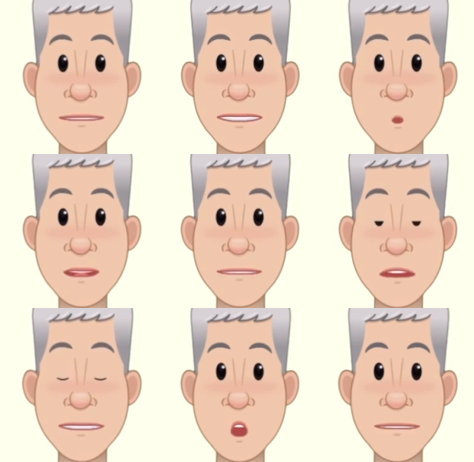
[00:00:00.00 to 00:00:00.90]
Blood
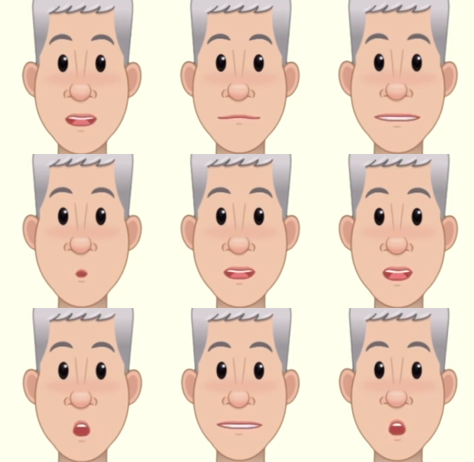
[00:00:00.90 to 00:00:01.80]
also transfers
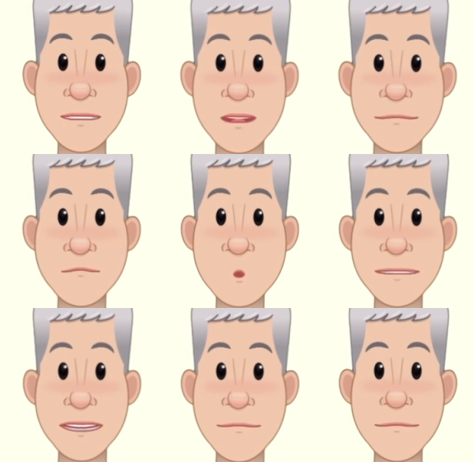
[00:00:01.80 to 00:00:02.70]
other essential
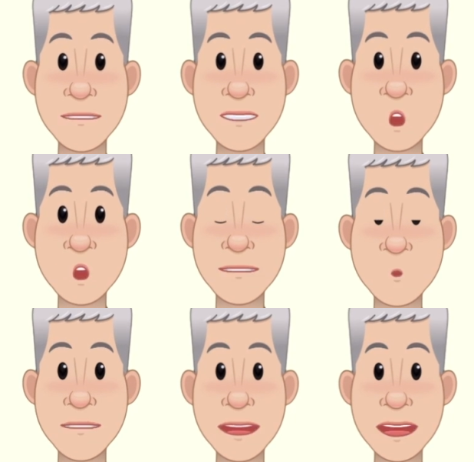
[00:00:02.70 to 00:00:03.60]
molecules, such as
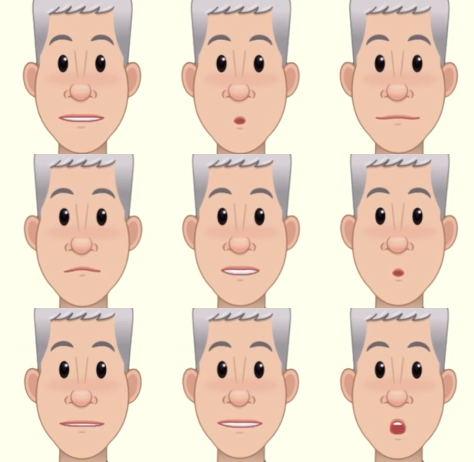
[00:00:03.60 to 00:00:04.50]
glucose and amino
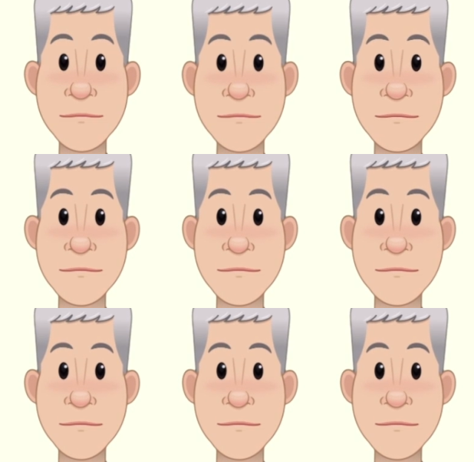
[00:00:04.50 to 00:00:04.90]
acids,